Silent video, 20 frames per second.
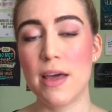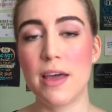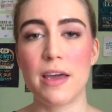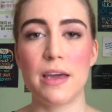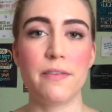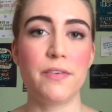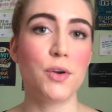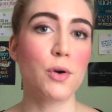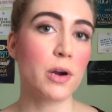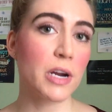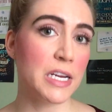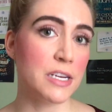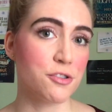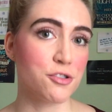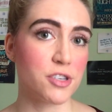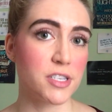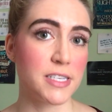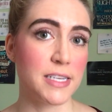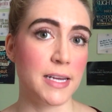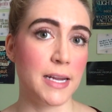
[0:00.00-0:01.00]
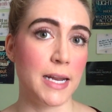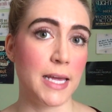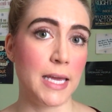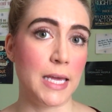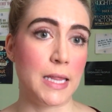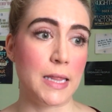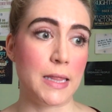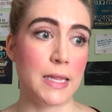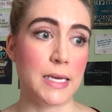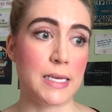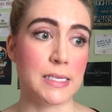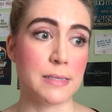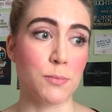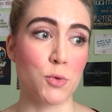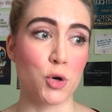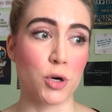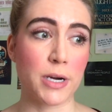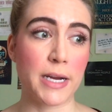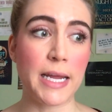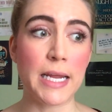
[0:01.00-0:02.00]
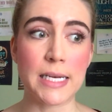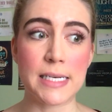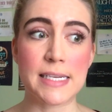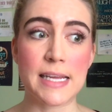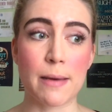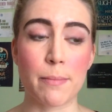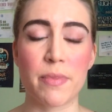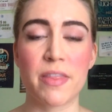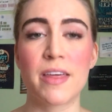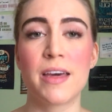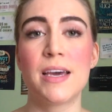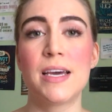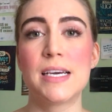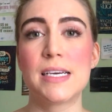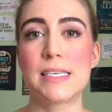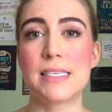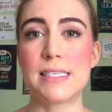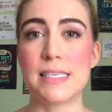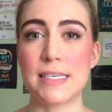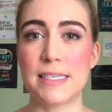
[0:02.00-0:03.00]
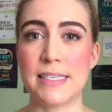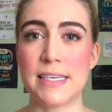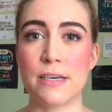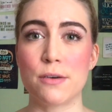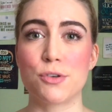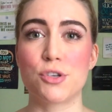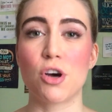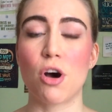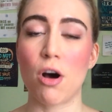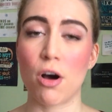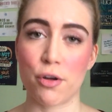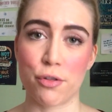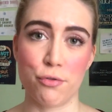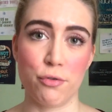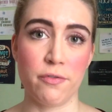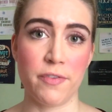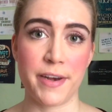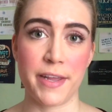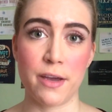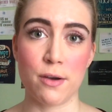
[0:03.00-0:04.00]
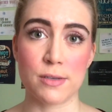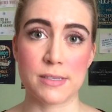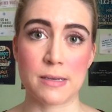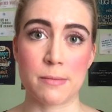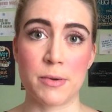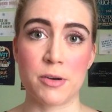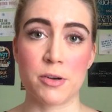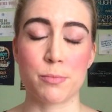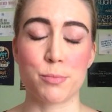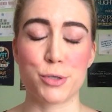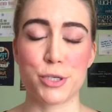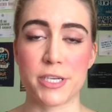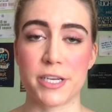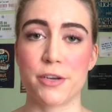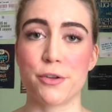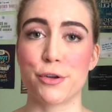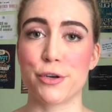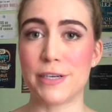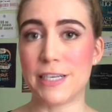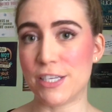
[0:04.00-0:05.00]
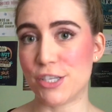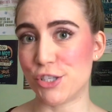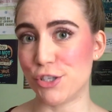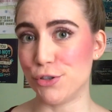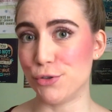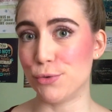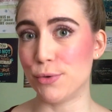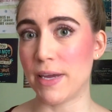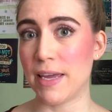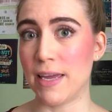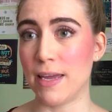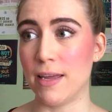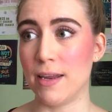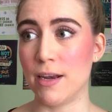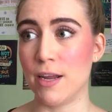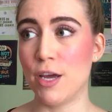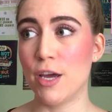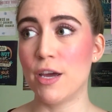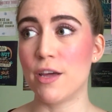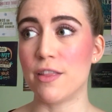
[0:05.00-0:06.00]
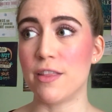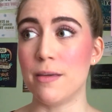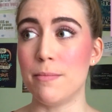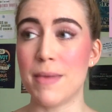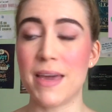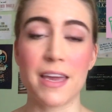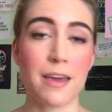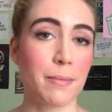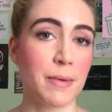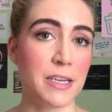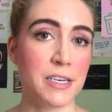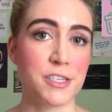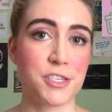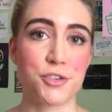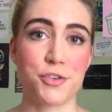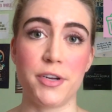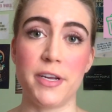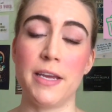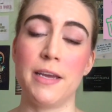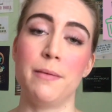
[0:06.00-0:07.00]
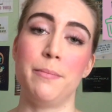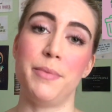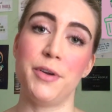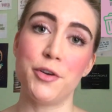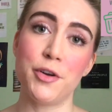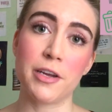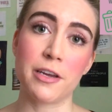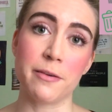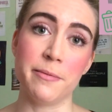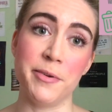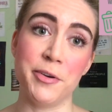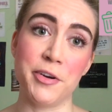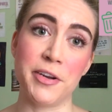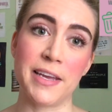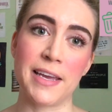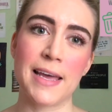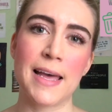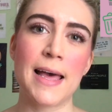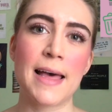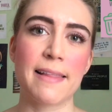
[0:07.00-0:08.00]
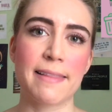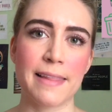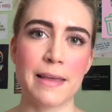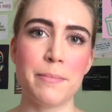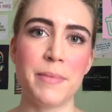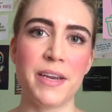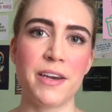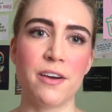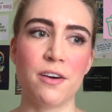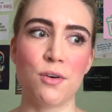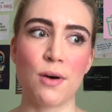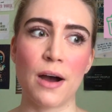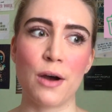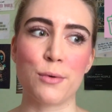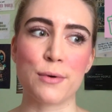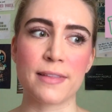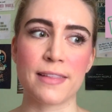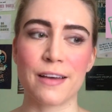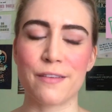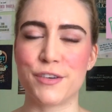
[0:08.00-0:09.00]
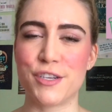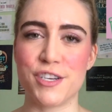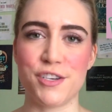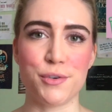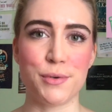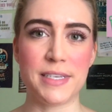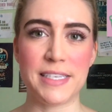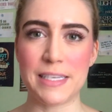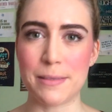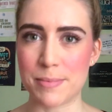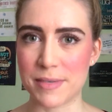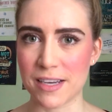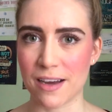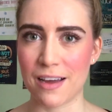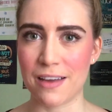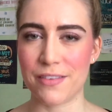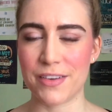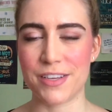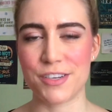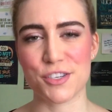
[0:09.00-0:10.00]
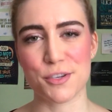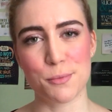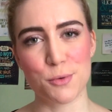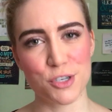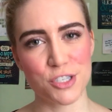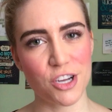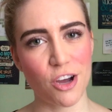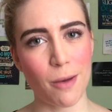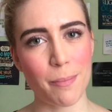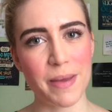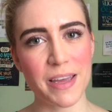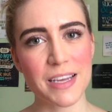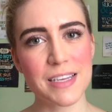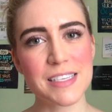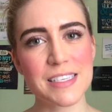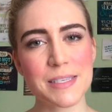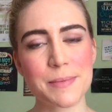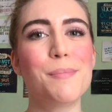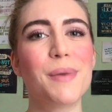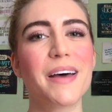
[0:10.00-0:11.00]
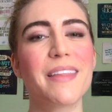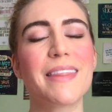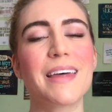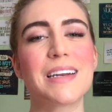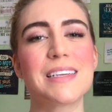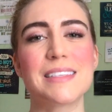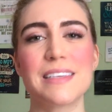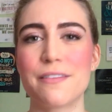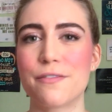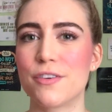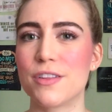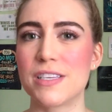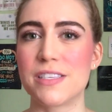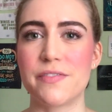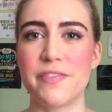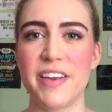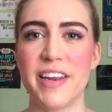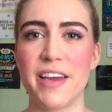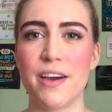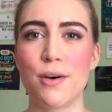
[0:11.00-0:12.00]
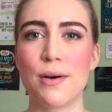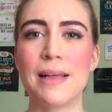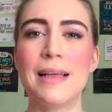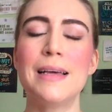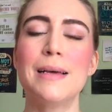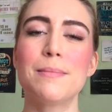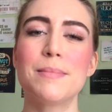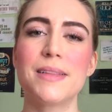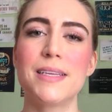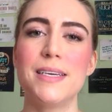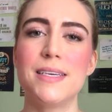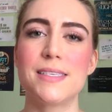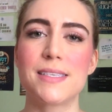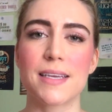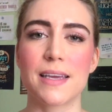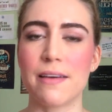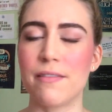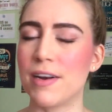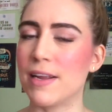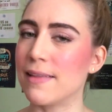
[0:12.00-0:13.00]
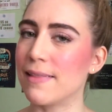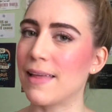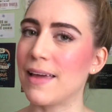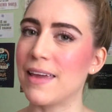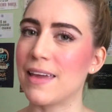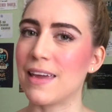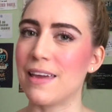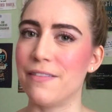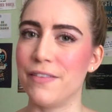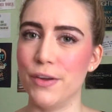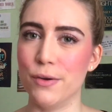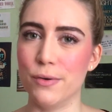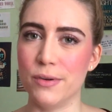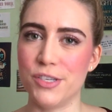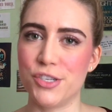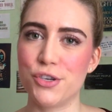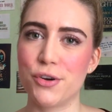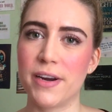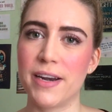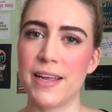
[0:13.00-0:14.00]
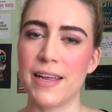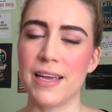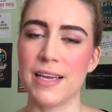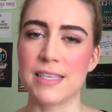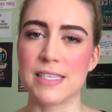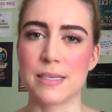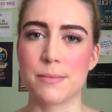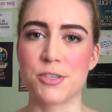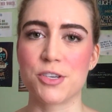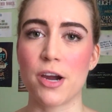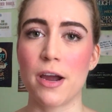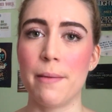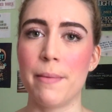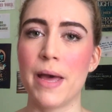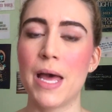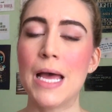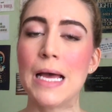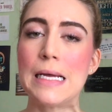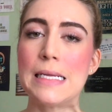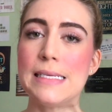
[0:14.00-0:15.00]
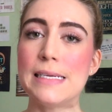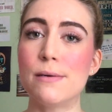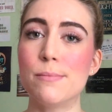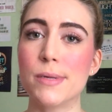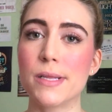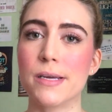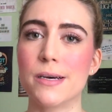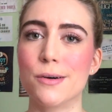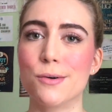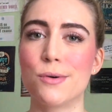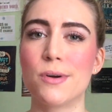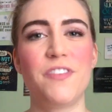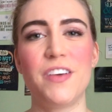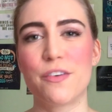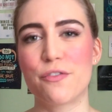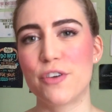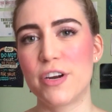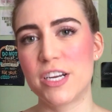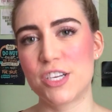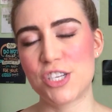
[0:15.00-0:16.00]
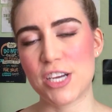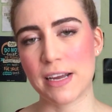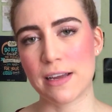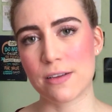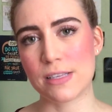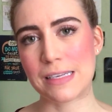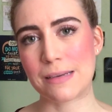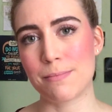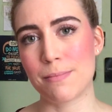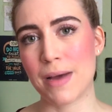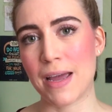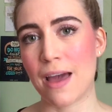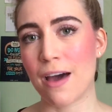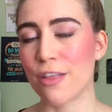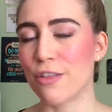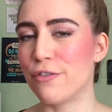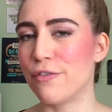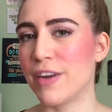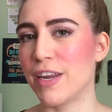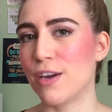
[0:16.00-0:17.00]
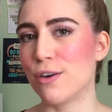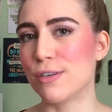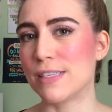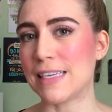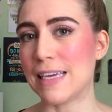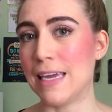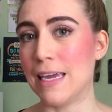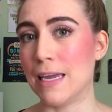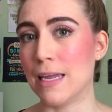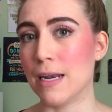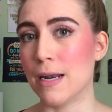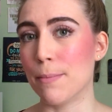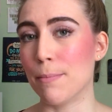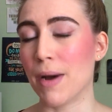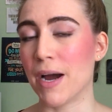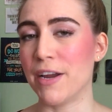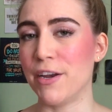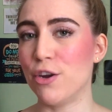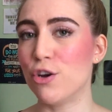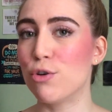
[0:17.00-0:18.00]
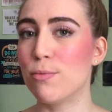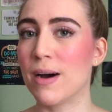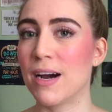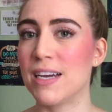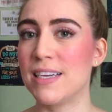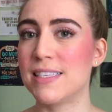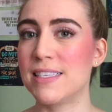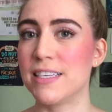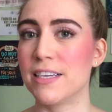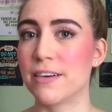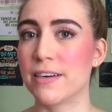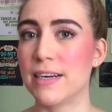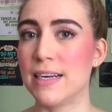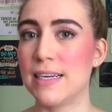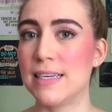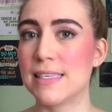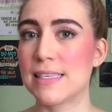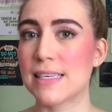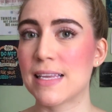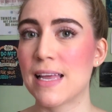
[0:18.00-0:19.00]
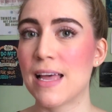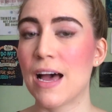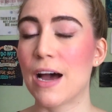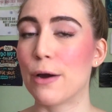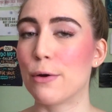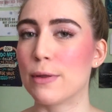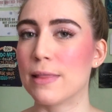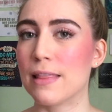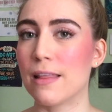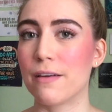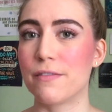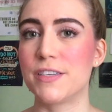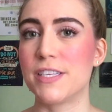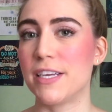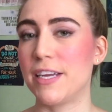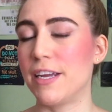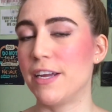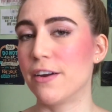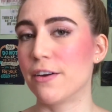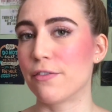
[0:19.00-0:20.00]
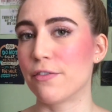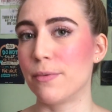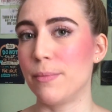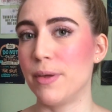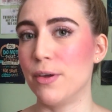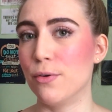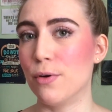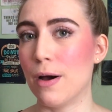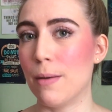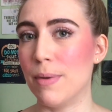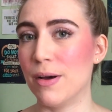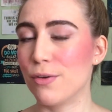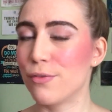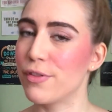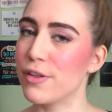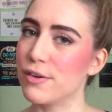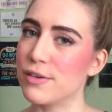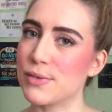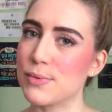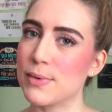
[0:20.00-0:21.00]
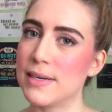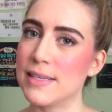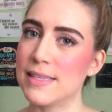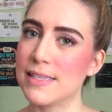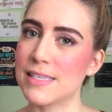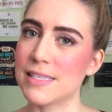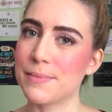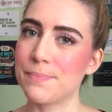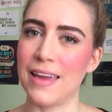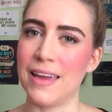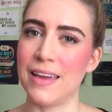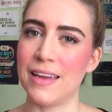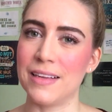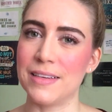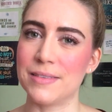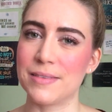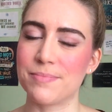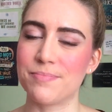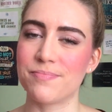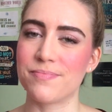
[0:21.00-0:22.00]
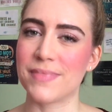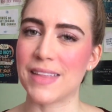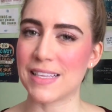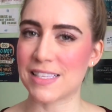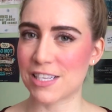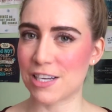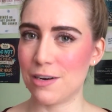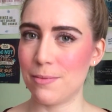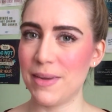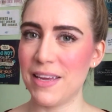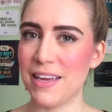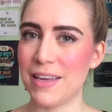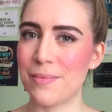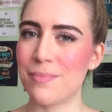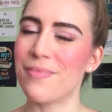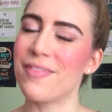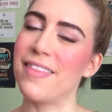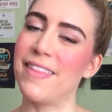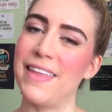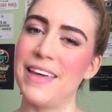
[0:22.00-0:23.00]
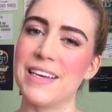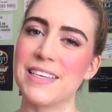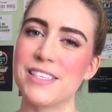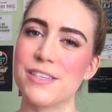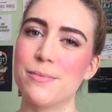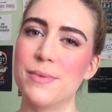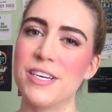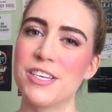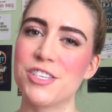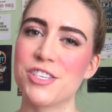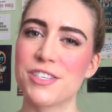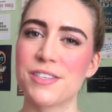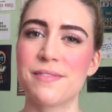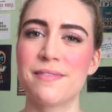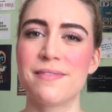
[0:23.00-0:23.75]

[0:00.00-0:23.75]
If you are interested in these more in-depth sit-down talk-through videos about a particular issue in the makeup industry and beauty community, let me know. I would love to do a deep dive into more topics. But that is it for this video. Please give it a like if you enjoyed it and subscribe down below. Feel free to check out some of my other videos in my no-buy series. I would love to hear from you about those ones. And that's gonna be it. Thanks so much.